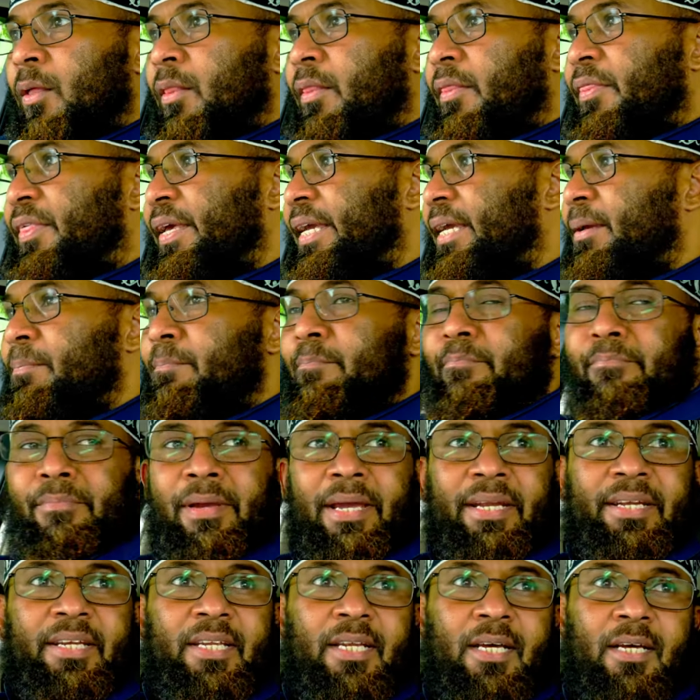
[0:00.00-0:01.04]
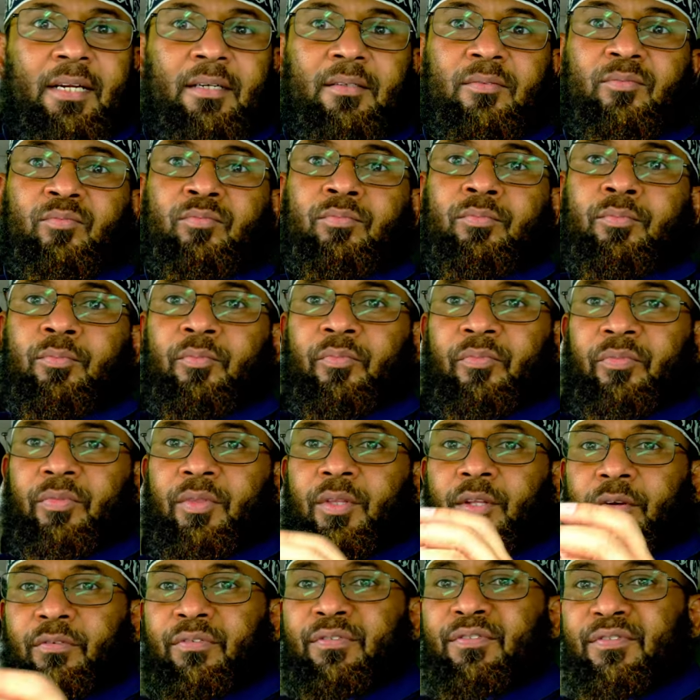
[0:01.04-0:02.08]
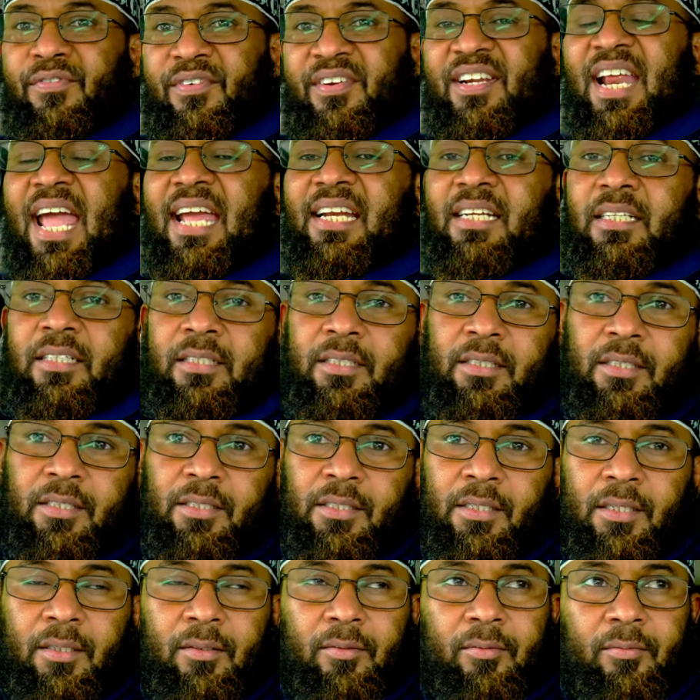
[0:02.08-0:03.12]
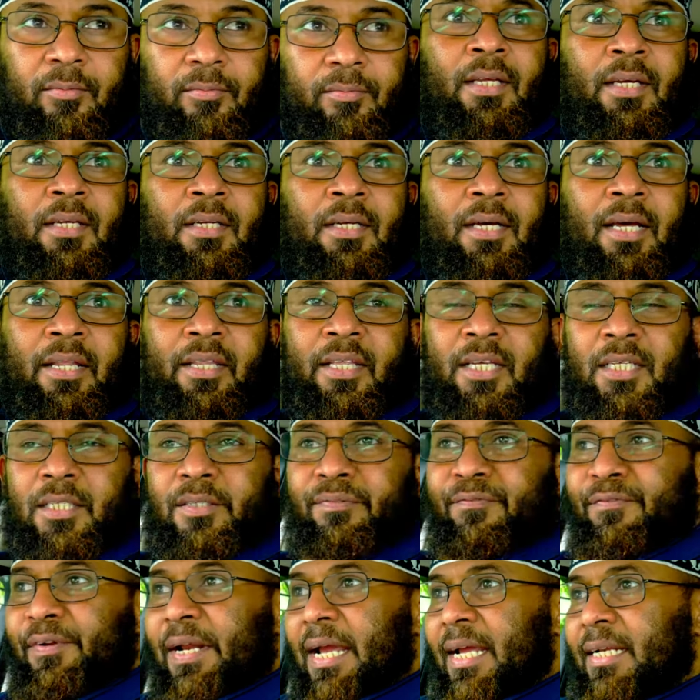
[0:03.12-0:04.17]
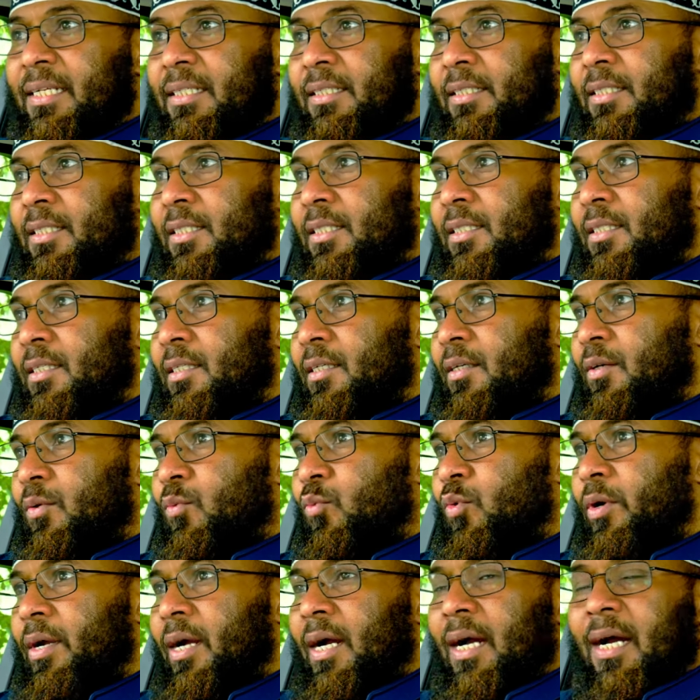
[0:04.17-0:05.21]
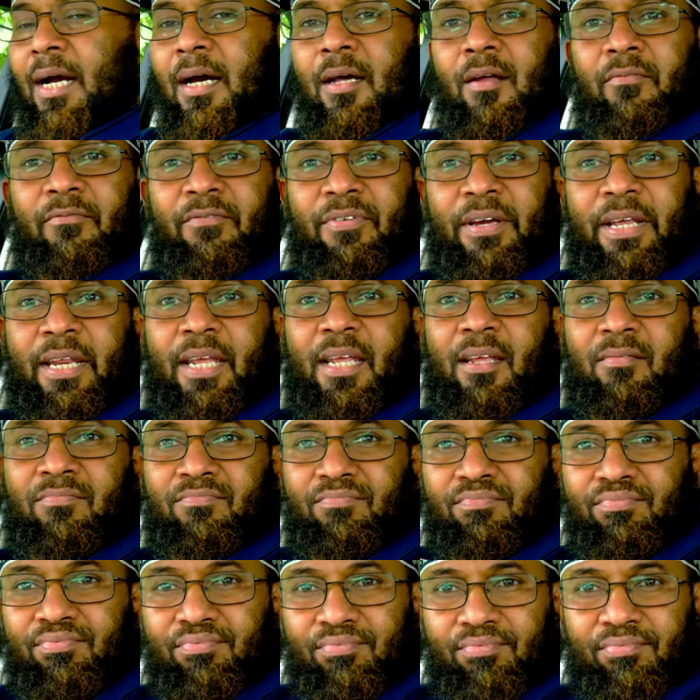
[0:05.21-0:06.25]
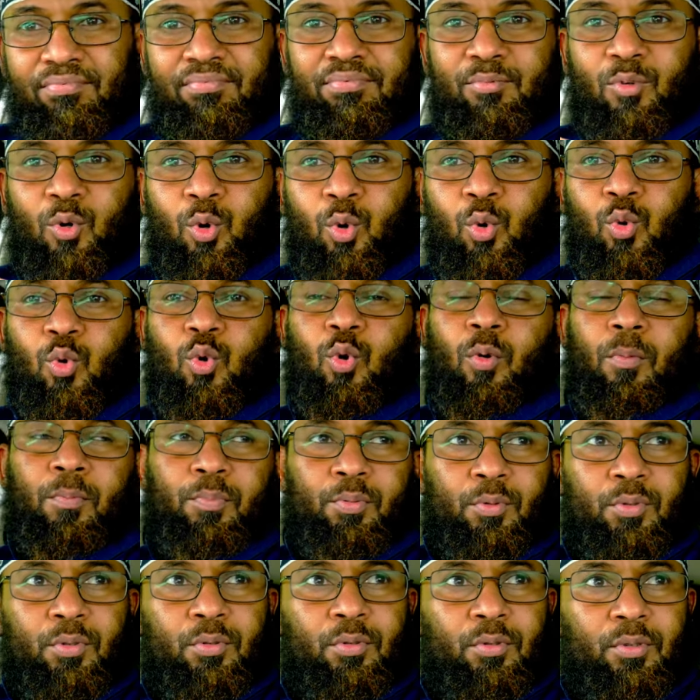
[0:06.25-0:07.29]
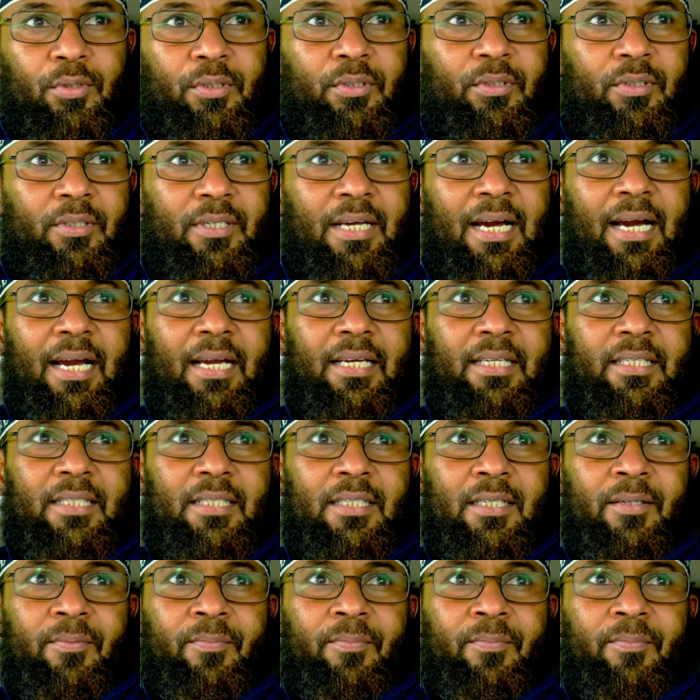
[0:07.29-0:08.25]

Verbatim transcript: They met friends, and these friends were very corrupt guys.